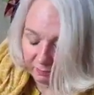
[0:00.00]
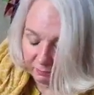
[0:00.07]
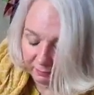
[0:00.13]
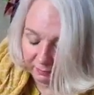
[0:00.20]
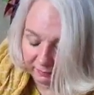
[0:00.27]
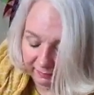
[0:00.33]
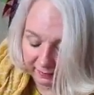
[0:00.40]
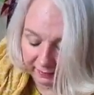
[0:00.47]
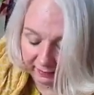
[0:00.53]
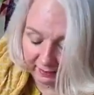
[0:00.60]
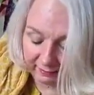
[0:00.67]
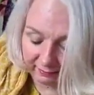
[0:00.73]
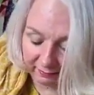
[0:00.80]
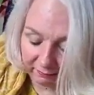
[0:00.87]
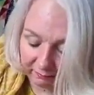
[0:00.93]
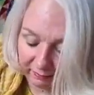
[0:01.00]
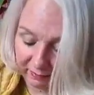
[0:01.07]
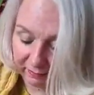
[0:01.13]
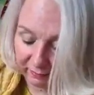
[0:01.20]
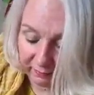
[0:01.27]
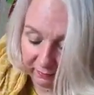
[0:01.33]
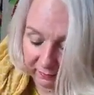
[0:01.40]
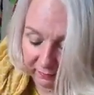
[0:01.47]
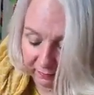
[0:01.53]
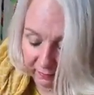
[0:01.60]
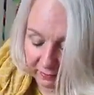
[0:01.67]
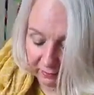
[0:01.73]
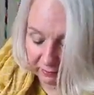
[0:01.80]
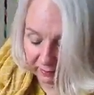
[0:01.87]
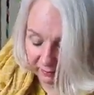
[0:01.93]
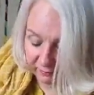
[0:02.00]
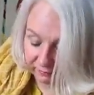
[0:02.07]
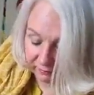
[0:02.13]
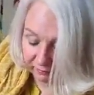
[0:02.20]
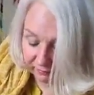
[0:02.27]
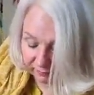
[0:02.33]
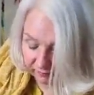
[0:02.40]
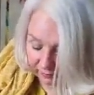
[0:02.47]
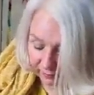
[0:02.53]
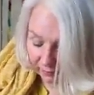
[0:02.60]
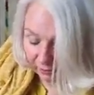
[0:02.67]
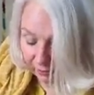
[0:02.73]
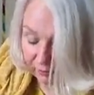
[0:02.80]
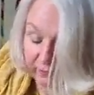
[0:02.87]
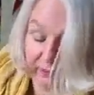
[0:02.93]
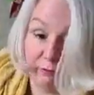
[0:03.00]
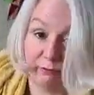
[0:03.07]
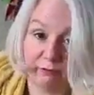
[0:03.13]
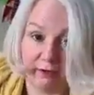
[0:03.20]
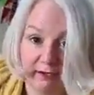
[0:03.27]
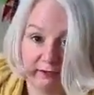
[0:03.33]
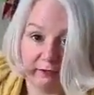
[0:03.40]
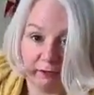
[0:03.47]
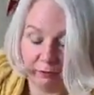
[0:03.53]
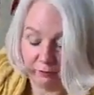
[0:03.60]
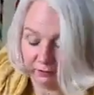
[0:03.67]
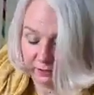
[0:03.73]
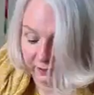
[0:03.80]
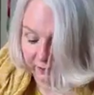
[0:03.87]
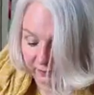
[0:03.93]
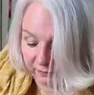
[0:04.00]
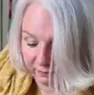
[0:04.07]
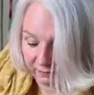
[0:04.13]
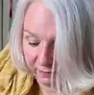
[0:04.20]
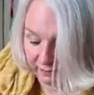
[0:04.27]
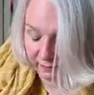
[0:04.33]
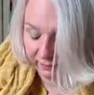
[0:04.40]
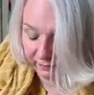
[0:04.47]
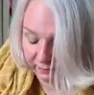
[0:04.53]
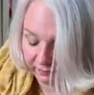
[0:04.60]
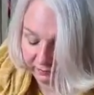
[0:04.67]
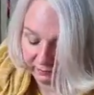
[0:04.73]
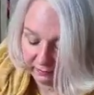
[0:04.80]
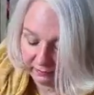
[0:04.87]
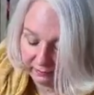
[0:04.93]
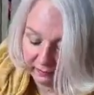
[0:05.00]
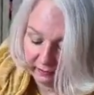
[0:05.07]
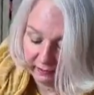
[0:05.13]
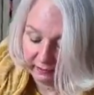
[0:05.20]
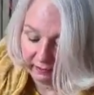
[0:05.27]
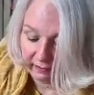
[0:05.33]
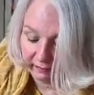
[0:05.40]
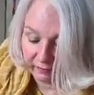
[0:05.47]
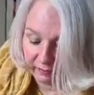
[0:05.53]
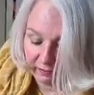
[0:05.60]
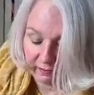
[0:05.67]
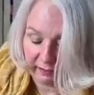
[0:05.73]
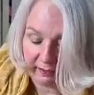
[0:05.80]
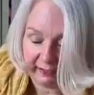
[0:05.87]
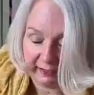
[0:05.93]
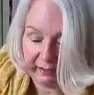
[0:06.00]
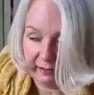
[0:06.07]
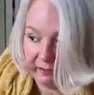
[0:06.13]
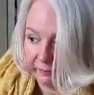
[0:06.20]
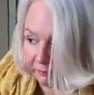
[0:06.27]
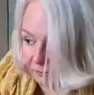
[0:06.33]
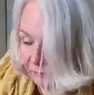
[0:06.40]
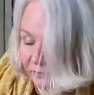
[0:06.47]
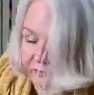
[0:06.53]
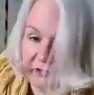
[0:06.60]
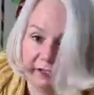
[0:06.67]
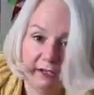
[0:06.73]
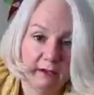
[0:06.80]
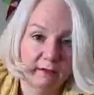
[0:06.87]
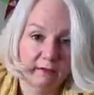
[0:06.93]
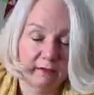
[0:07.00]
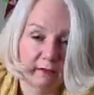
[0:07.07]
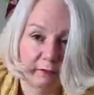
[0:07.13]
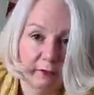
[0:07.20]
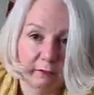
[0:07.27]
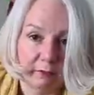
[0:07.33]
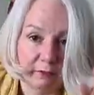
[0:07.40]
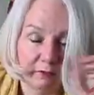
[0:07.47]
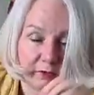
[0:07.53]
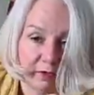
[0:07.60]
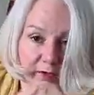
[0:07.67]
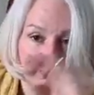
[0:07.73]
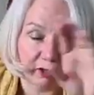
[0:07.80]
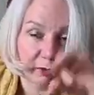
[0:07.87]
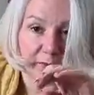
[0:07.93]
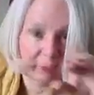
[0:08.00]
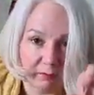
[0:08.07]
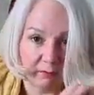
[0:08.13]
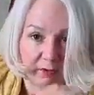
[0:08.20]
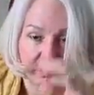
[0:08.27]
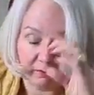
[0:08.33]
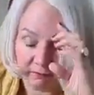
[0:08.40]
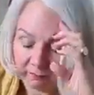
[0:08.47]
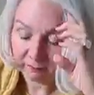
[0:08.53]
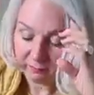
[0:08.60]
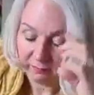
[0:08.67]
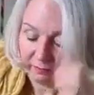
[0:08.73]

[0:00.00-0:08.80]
Plus I like that because it's the only thread holding this together. It's not like machine sewing where you've got a top and a bottom.